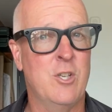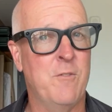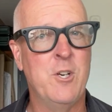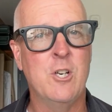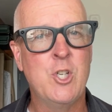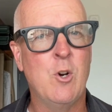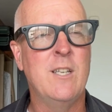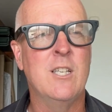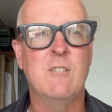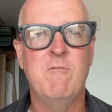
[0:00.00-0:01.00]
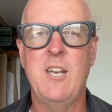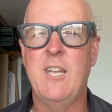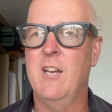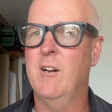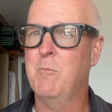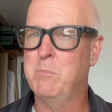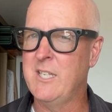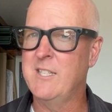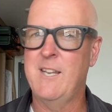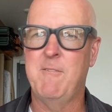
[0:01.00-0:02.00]
if you're enjoying this video,
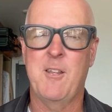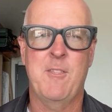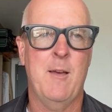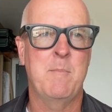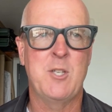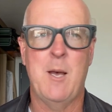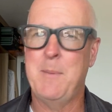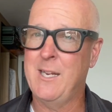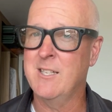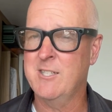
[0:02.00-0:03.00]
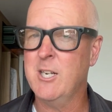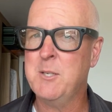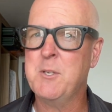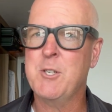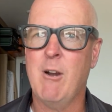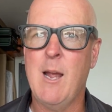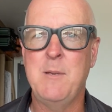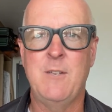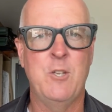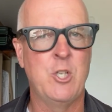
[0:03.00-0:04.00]
please give it a thumbs up and consider
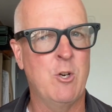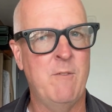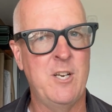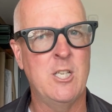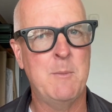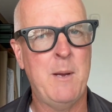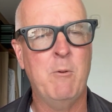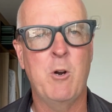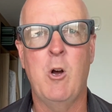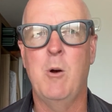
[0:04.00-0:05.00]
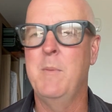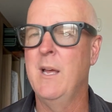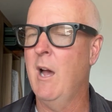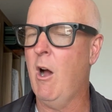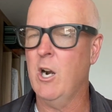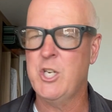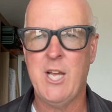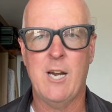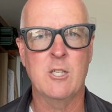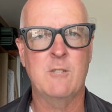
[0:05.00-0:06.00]
subscribing if you enjoy videos about Rome. Our
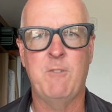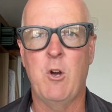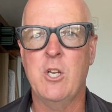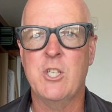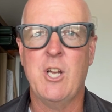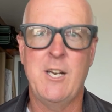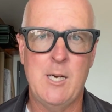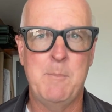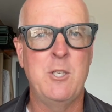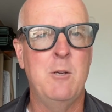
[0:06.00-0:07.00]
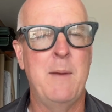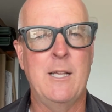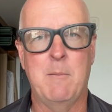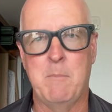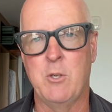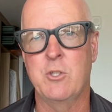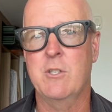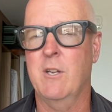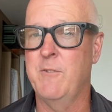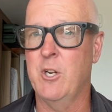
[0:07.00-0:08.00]
channel is focused on helping you make the
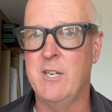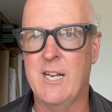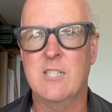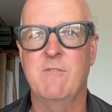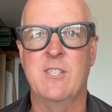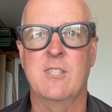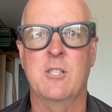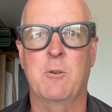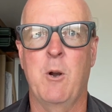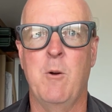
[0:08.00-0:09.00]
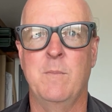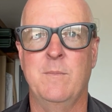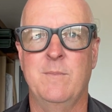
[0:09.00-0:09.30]
most of your next visit to Rome.